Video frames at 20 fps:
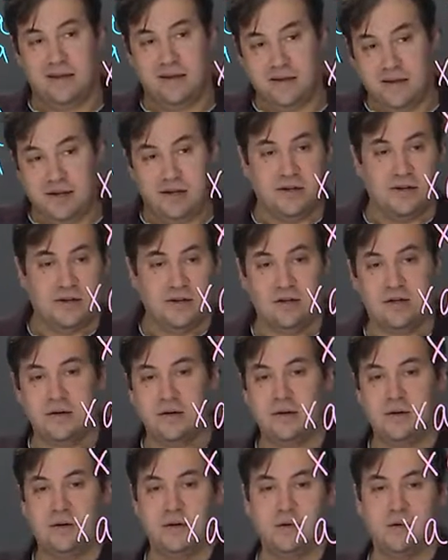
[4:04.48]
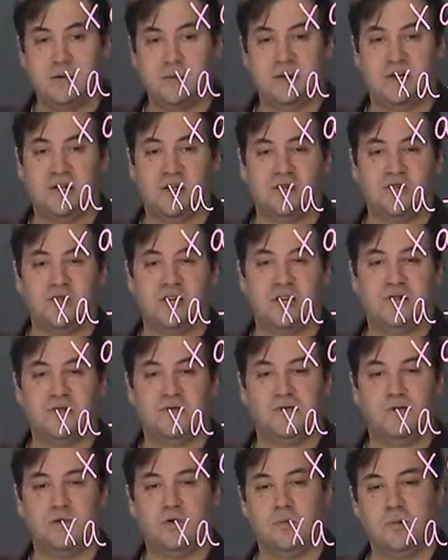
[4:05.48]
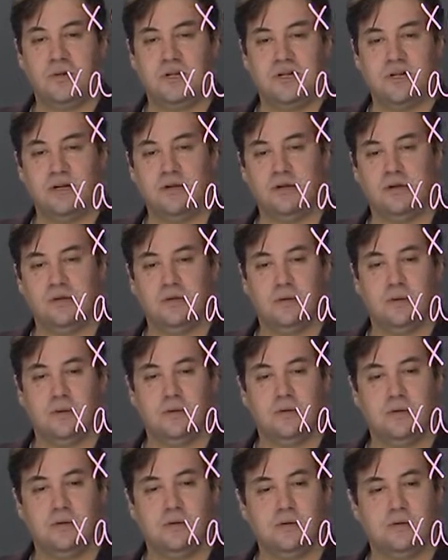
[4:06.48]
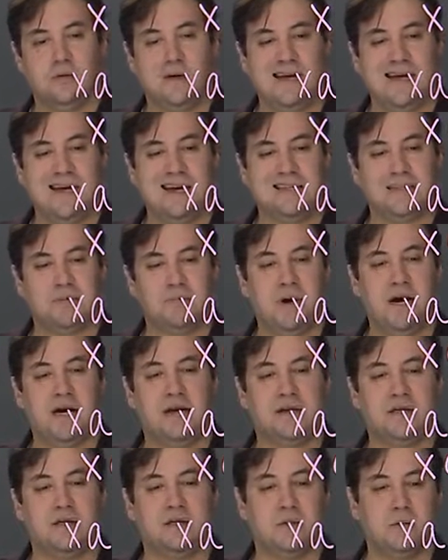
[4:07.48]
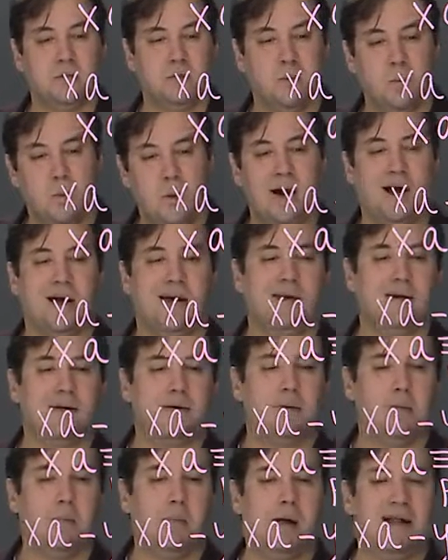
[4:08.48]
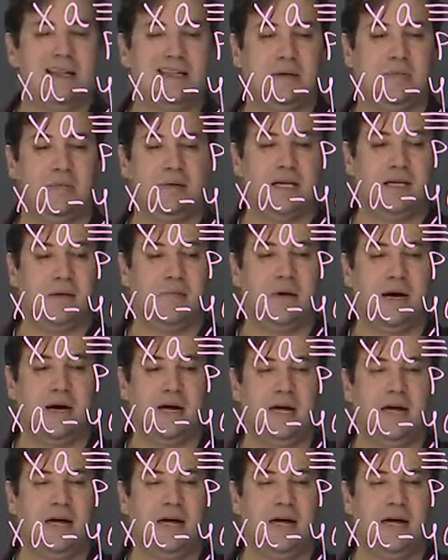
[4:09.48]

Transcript: Here we can transform it into x minus y multiplied by